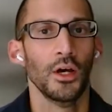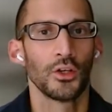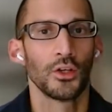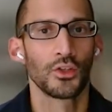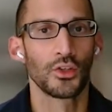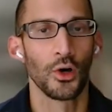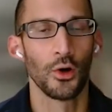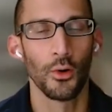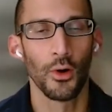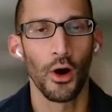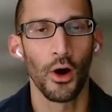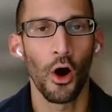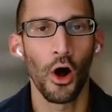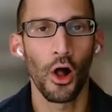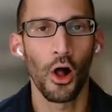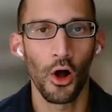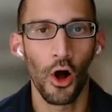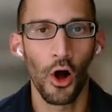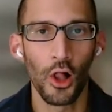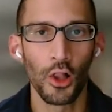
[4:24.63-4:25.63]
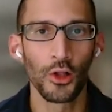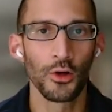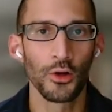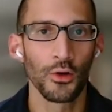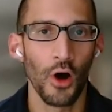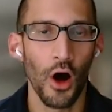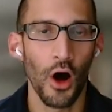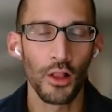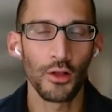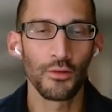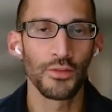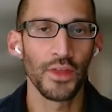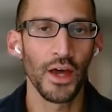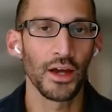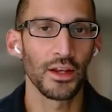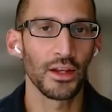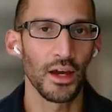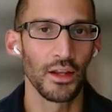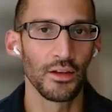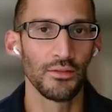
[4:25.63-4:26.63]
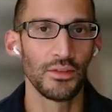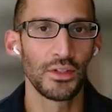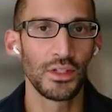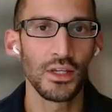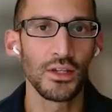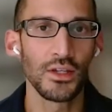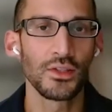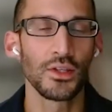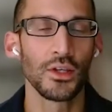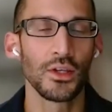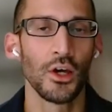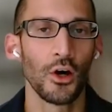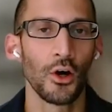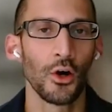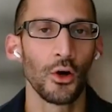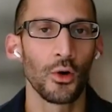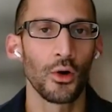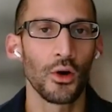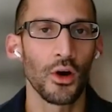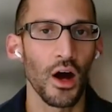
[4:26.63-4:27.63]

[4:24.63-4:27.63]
So all of that kind of TCO,